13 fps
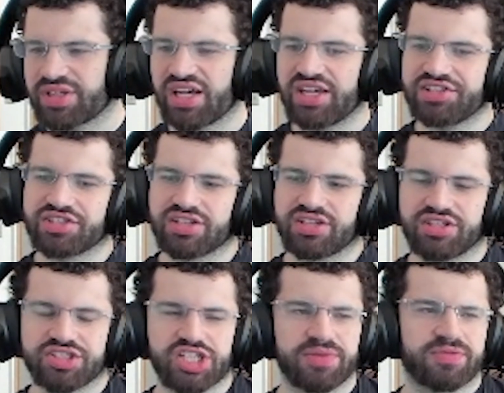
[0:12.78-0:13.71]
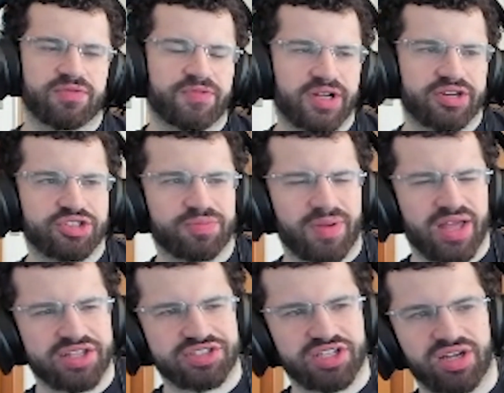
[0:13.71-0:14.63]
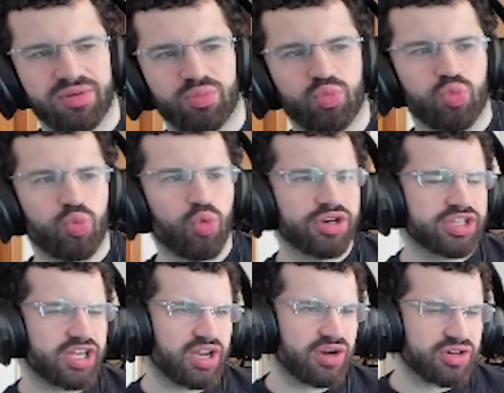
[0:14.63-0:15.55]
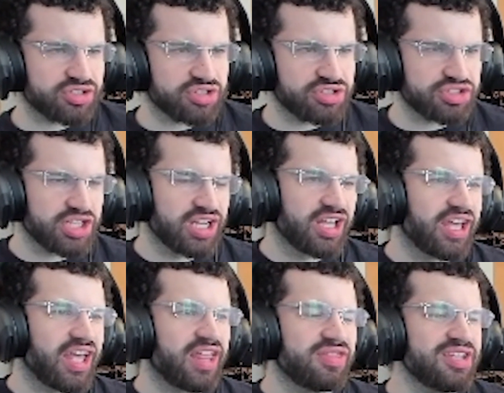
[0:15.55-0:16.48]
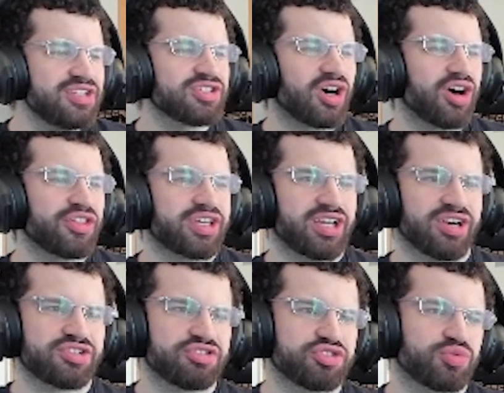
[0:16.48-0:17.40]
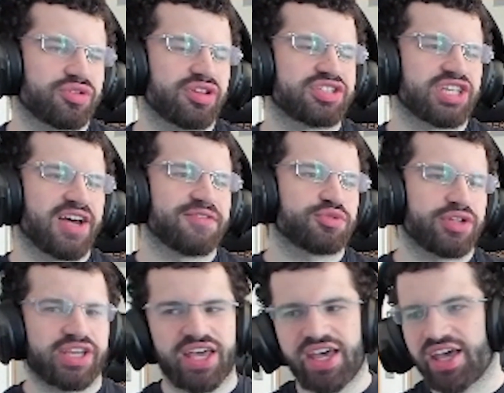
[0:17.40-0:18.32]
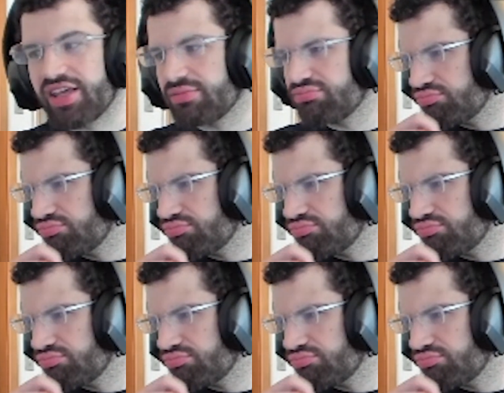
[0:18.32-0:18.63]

guys? Time for Fighters Pass 1 characters. And these are all the characters where the devs were like, hey,